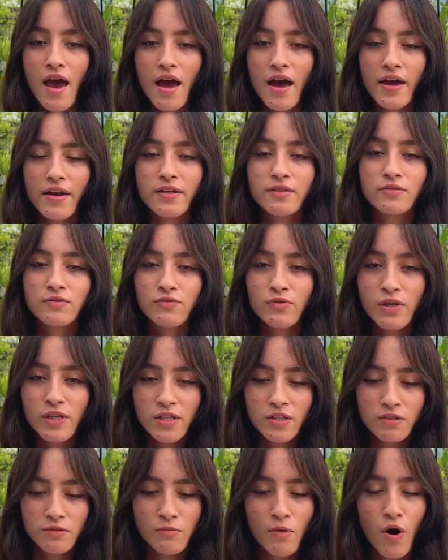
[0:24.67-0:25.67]
and it's a
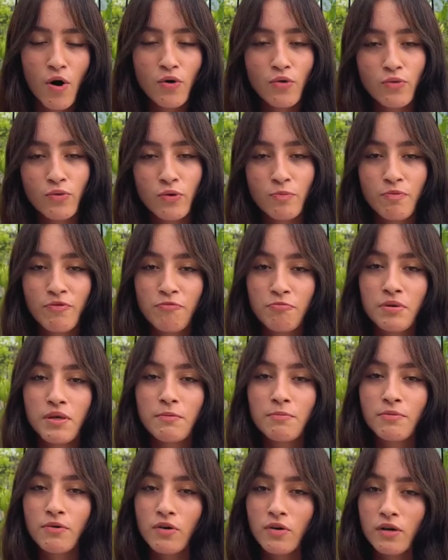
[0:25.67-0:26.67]
really small group of
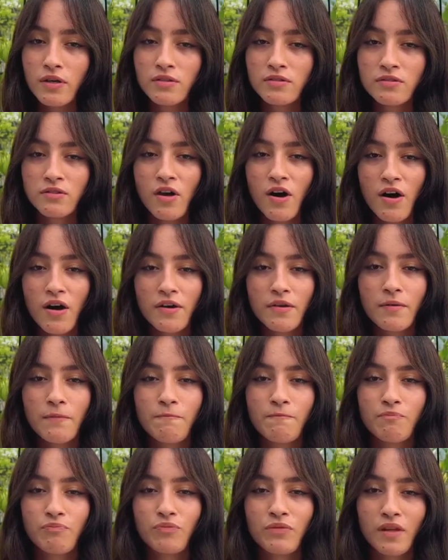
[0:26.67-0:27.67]
people. It's not
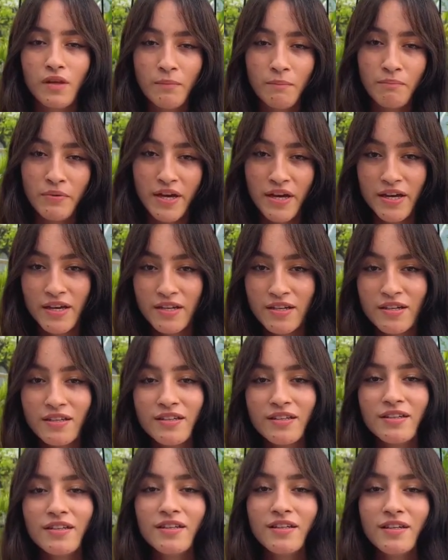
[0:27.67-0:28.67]
big,
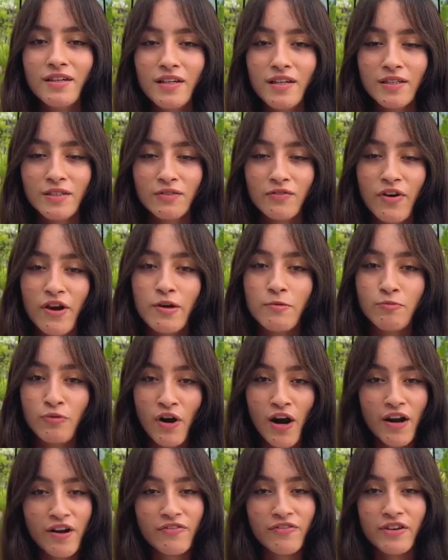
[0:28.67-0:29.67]
it's very
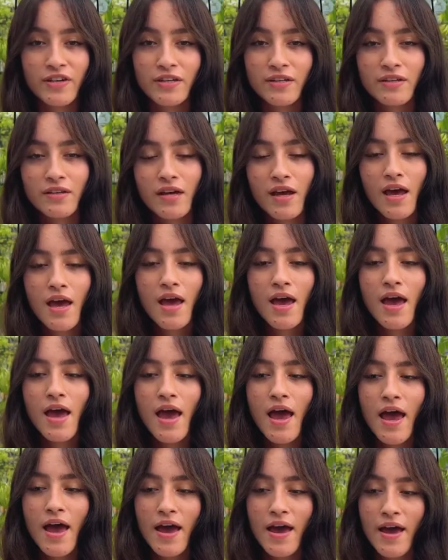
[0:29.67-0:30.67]
private.
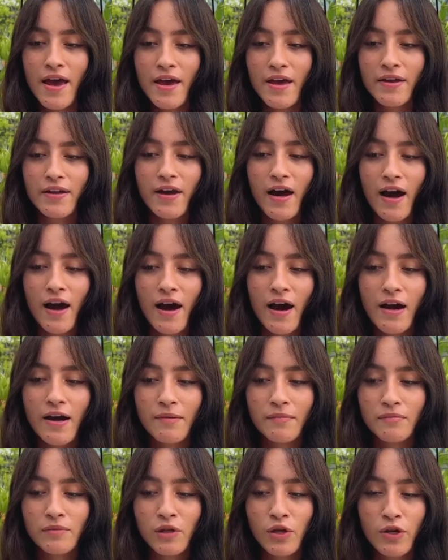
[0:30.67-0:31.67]
And
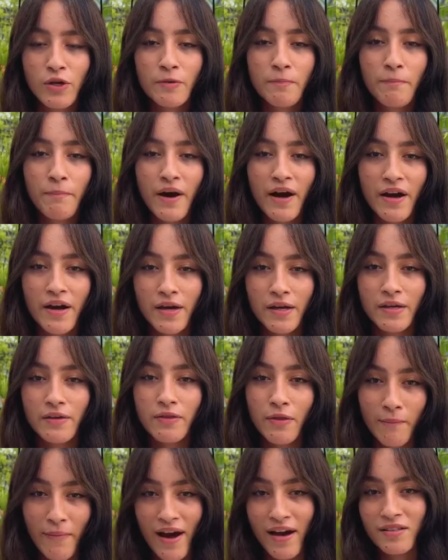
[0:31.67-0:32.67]
I'm learned by
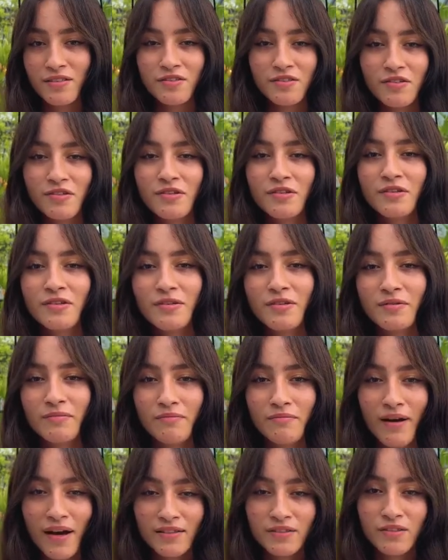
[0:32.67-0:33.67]
the master,
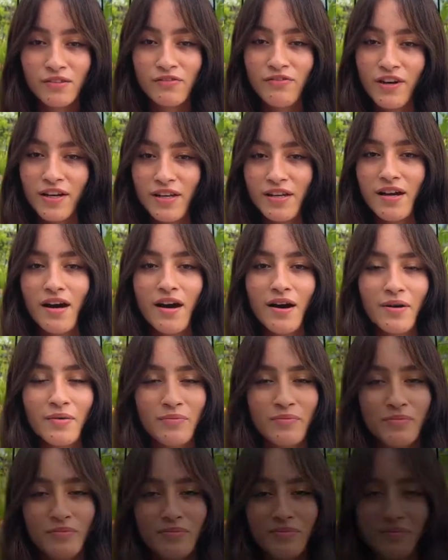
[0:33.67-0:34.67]
Master Vania.
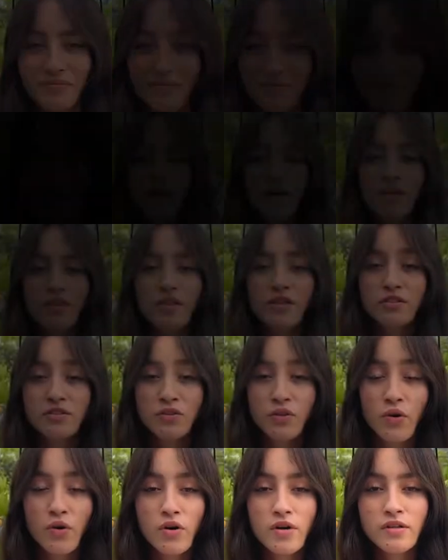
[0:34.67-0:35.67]
In
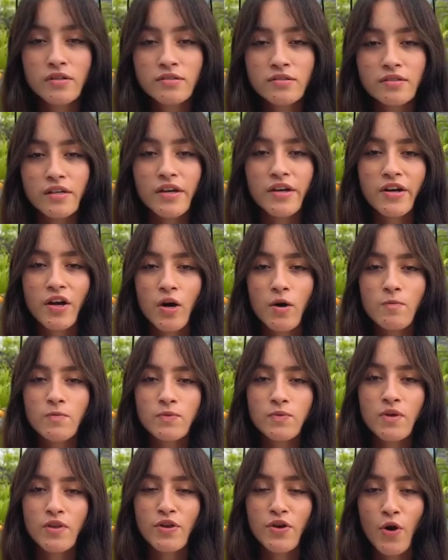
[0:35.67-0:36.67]
this course, it
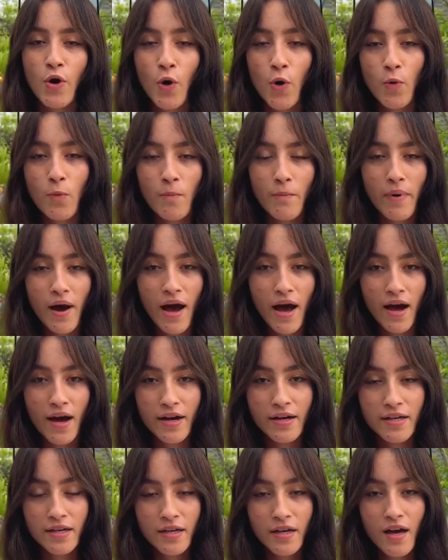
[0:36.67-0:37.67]
comes with your own
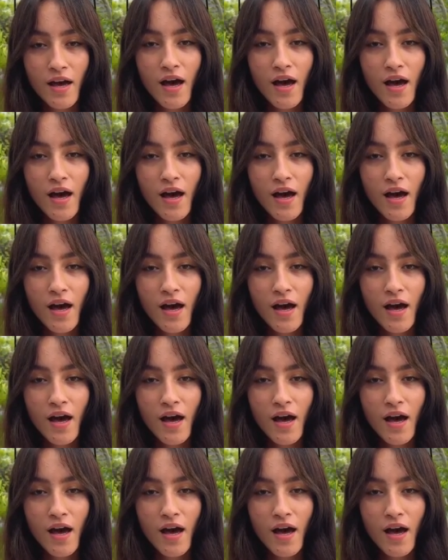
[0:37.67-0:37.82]
bag.